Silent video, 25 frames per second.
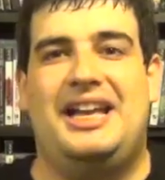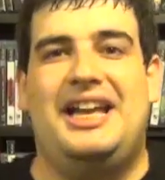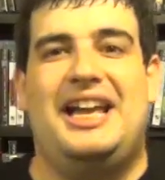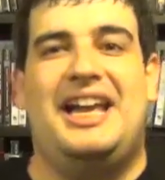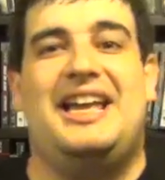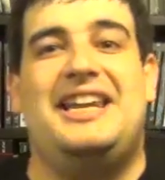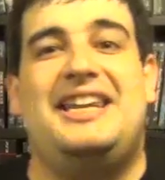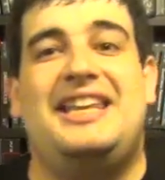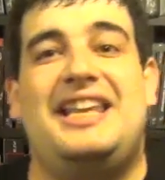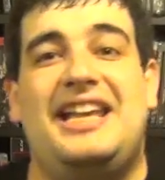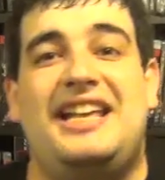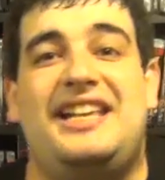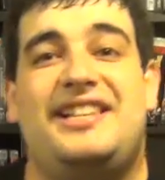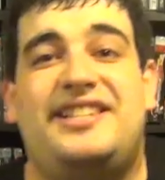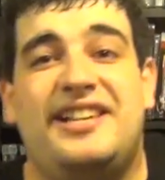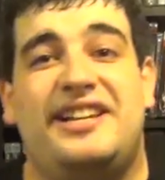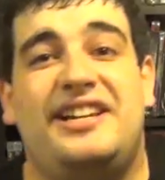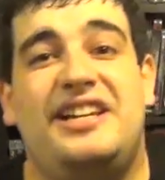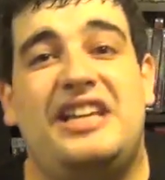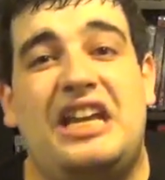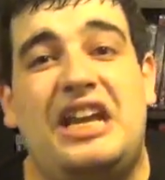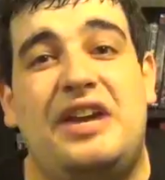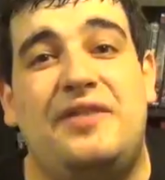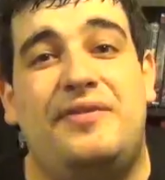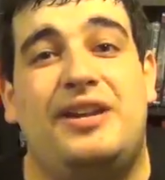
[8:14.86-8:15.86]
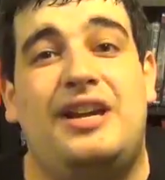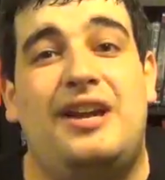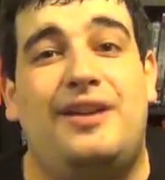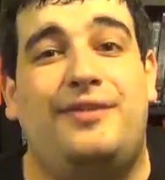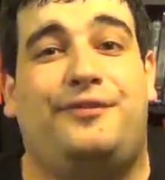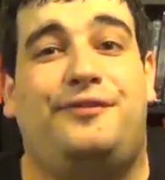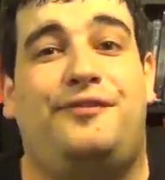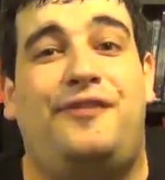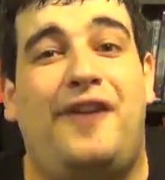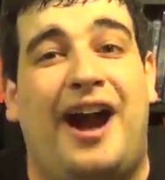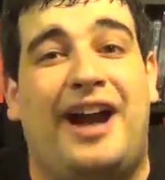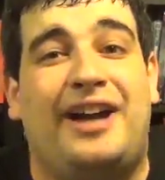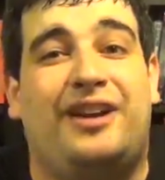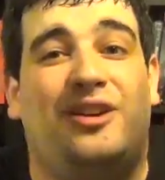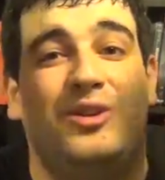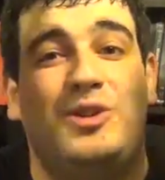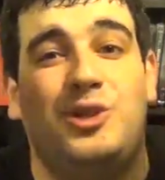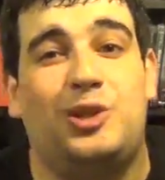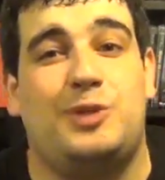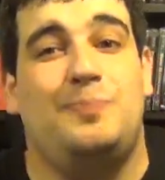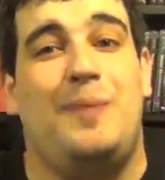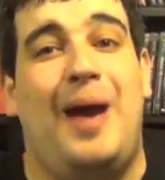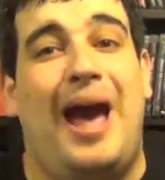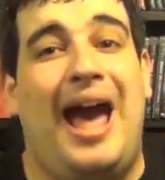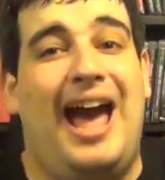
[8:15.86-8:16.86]
It isn't even a final
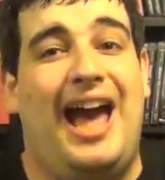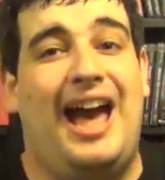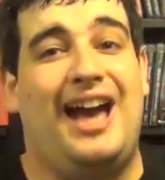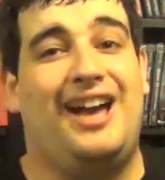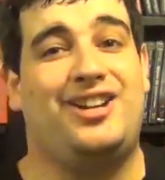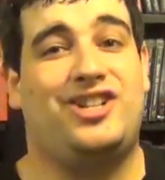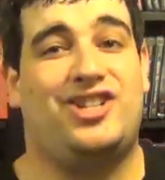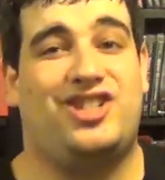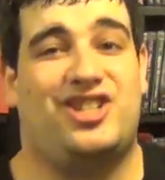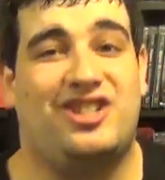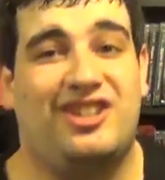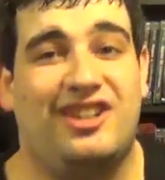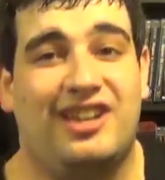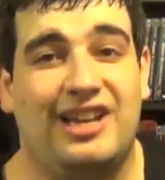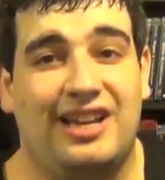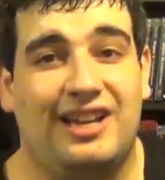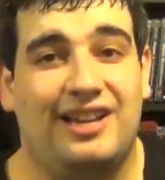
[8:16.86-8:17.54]
smash!